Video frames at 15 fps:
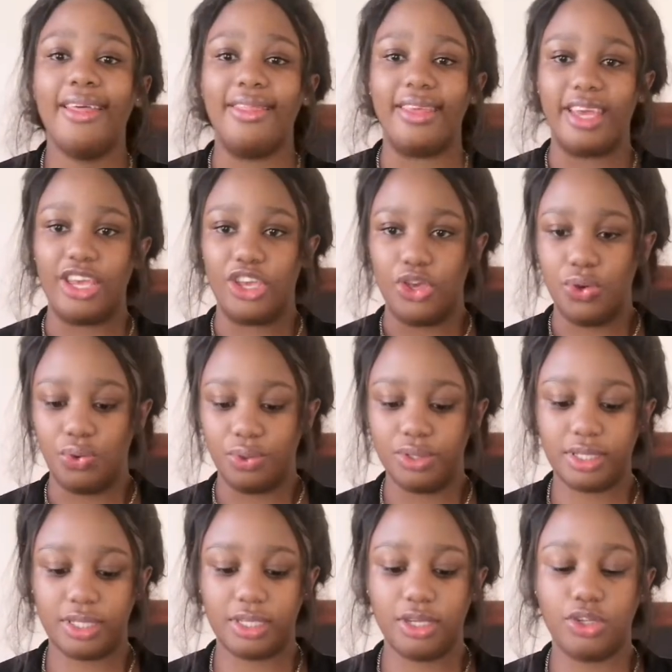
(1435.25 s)
they
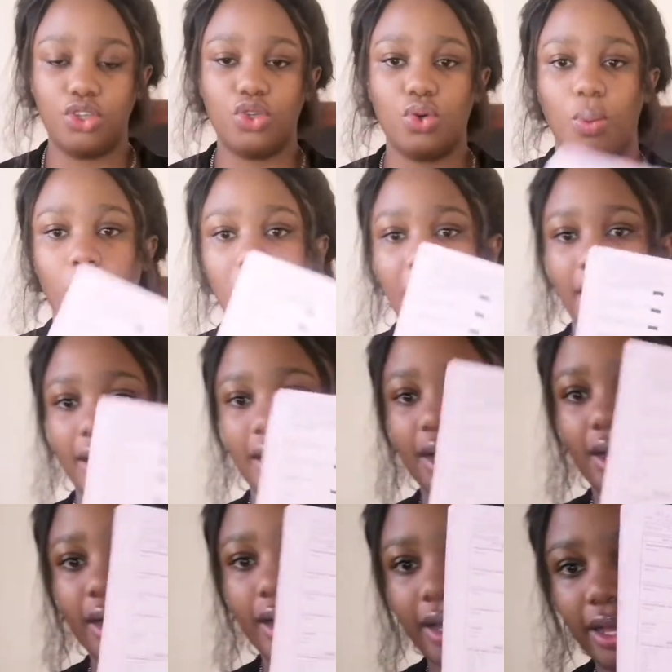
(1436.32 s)
use to
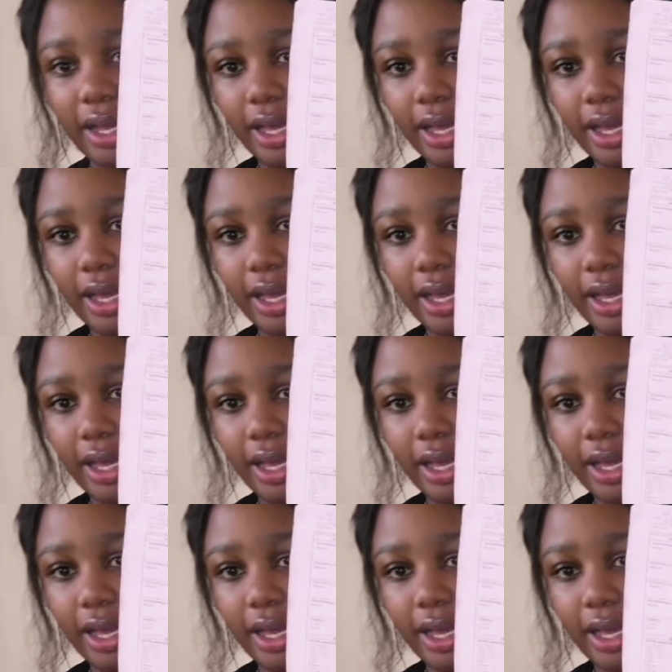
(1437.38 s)
mark